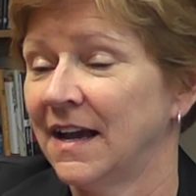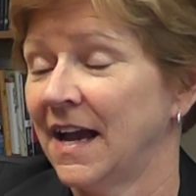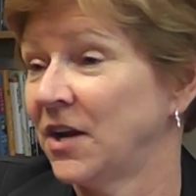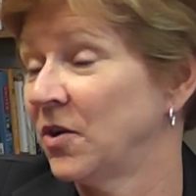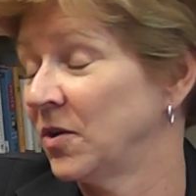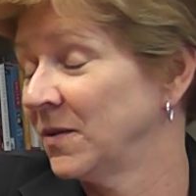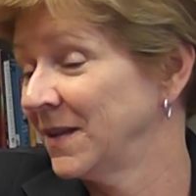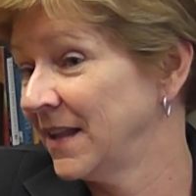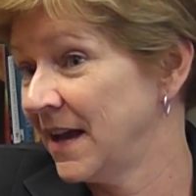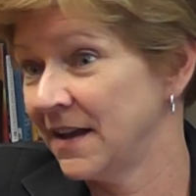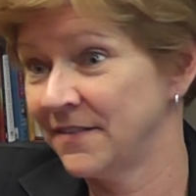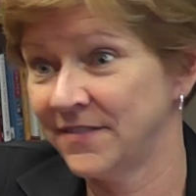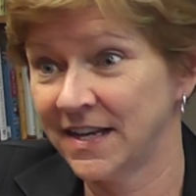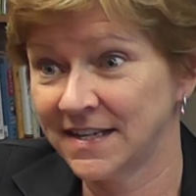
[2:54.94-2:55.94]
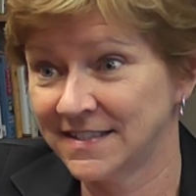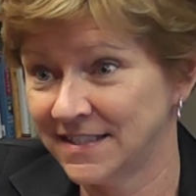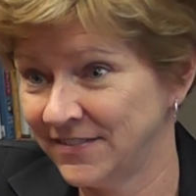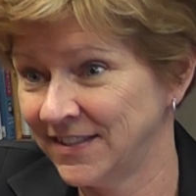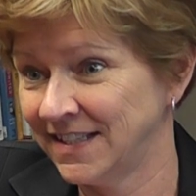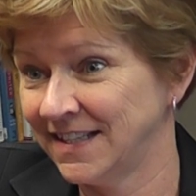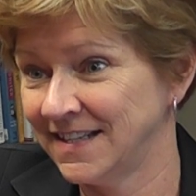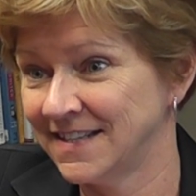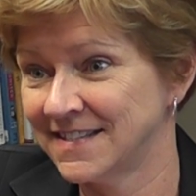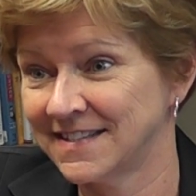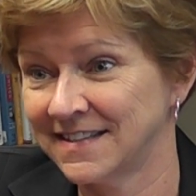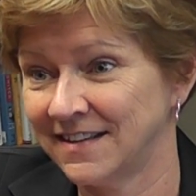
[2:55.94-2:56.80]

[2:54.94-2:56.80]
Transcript: I go to a lot of activities.